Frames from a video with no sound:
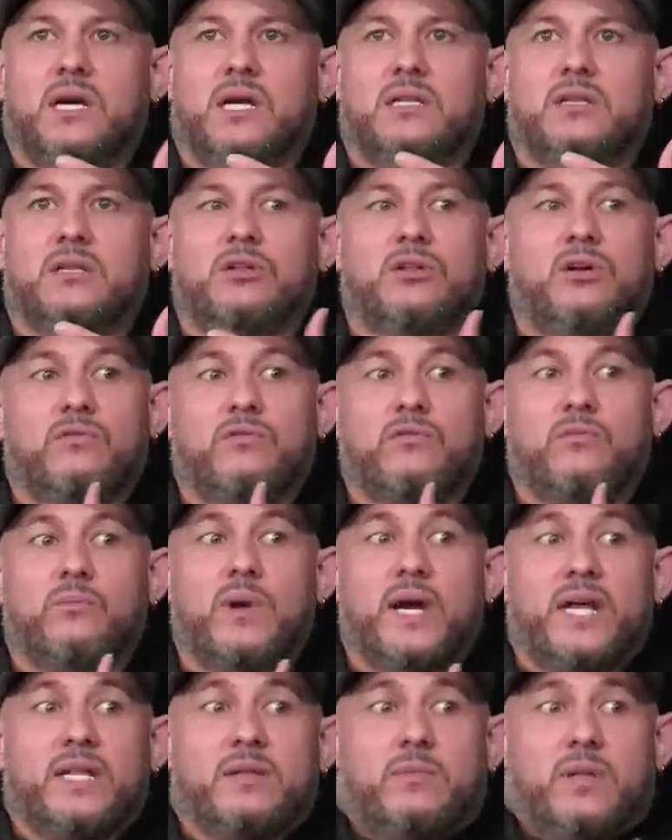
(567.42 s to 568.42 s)
and loved
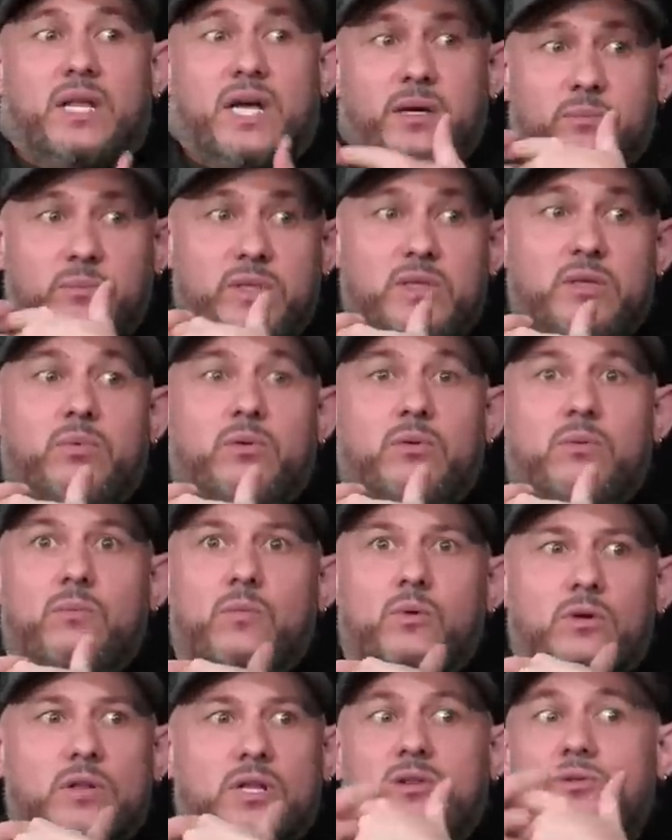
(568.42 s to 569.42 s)
by the black people
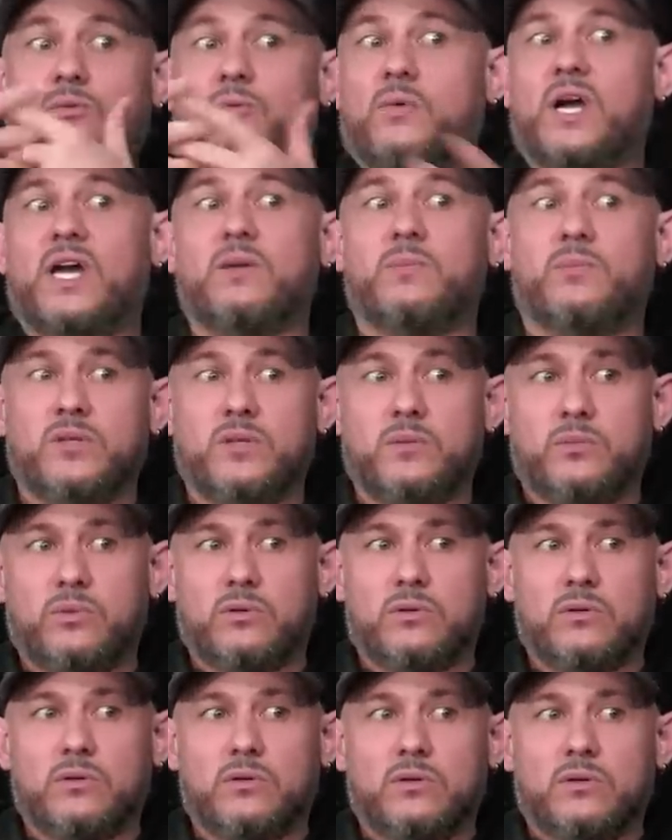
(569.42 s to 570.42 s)
more than the white
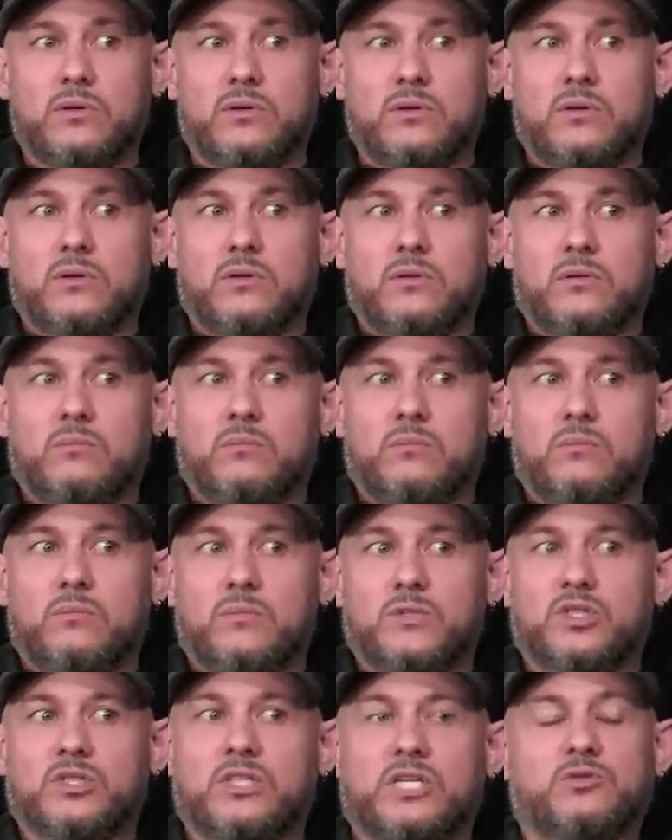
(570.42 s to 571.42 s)
people. Oh.
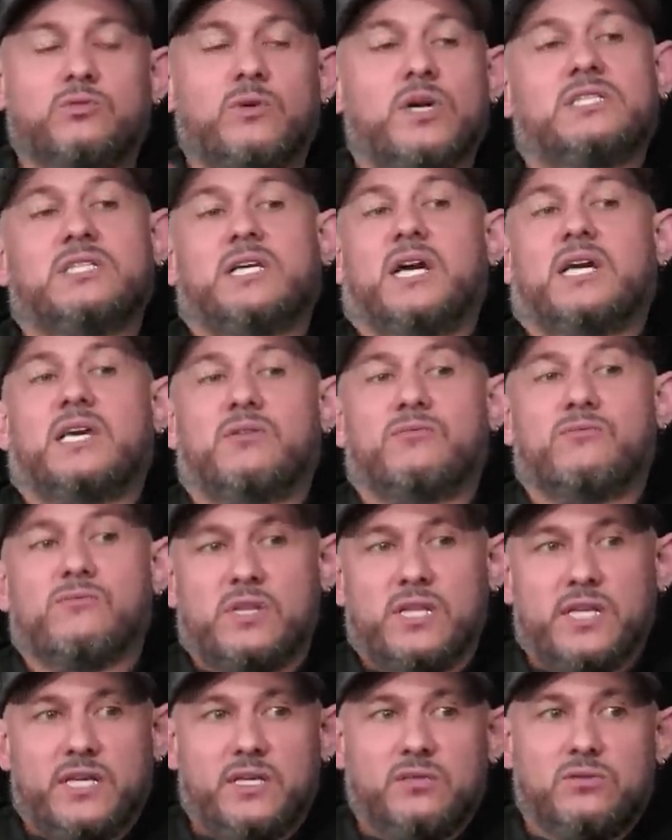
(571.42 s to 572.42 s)
So that's why I say I can
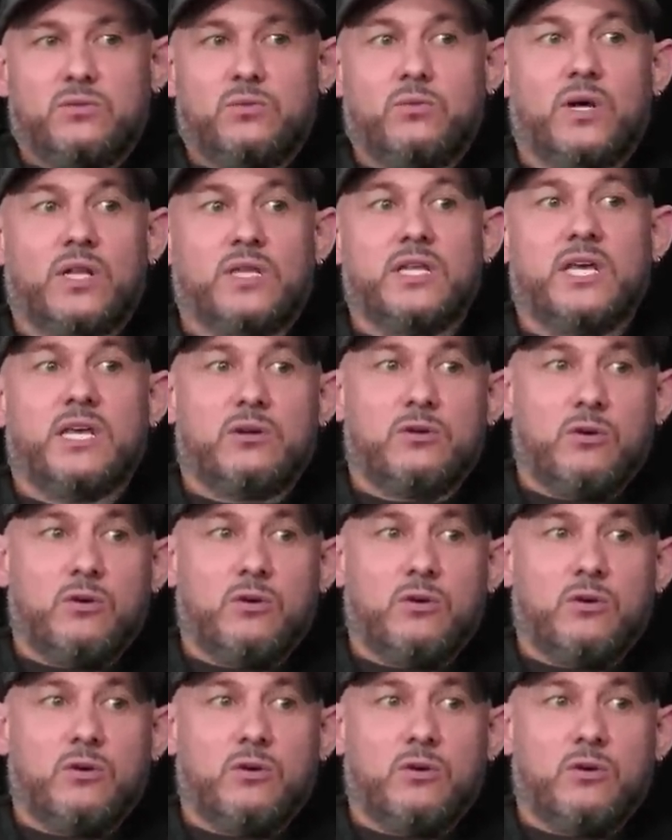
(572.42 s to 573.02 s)
relate to right. what they